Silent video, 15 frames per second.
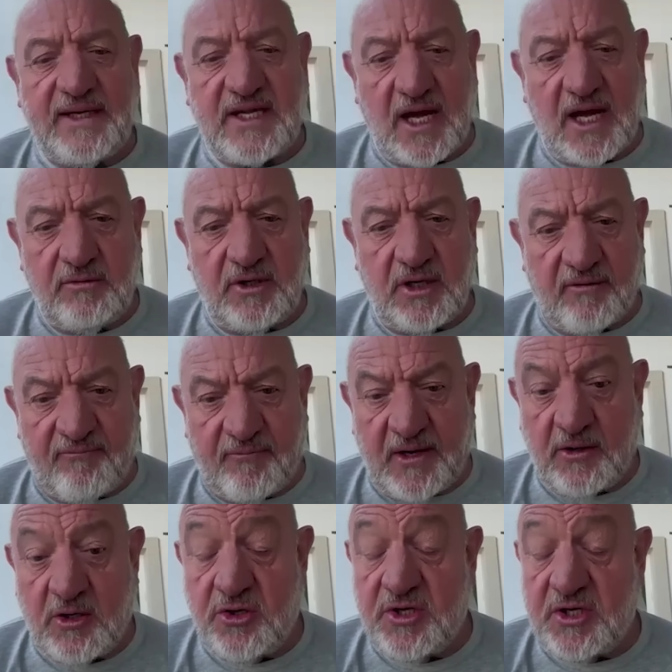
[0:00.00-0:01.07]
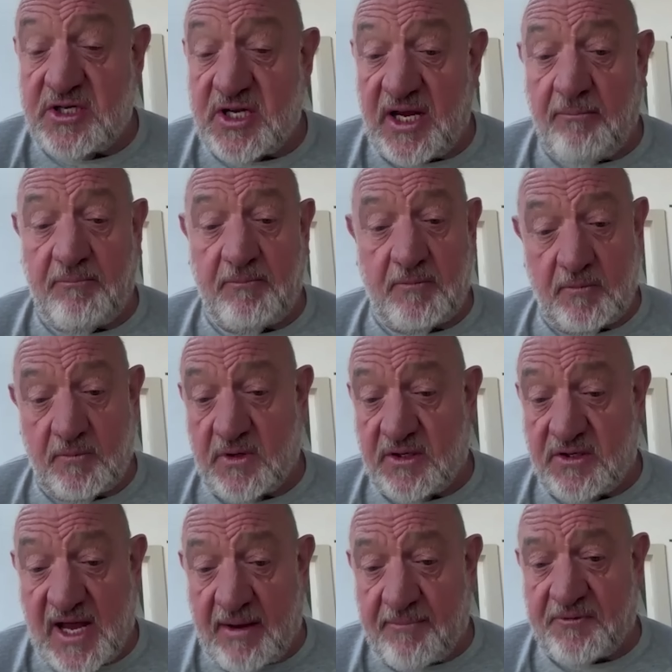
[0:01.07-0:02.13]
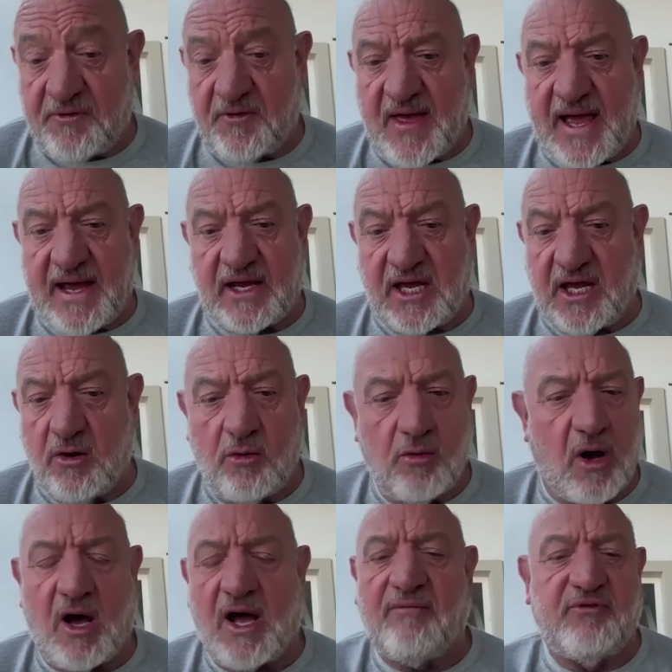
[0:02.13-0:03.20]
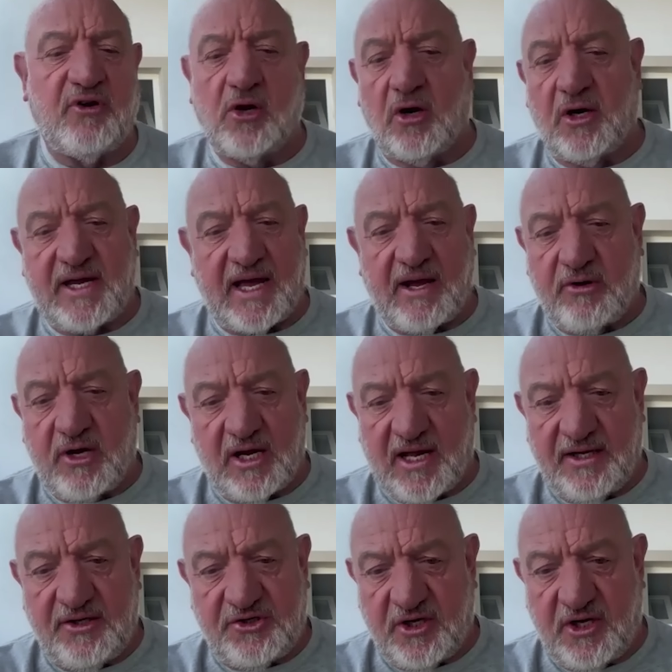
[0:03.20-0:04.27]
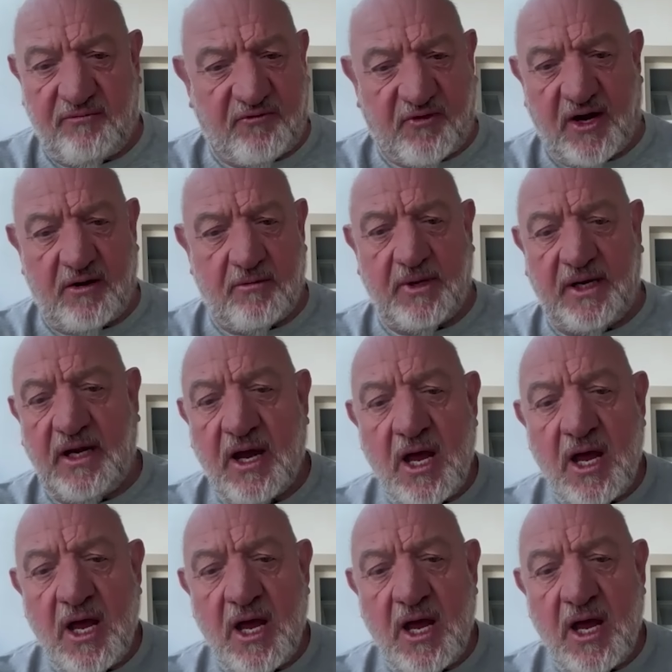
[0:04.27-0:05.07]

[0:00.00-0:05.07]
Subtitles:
don't you? The depth of that keel, I haven't got a calculation in front of me,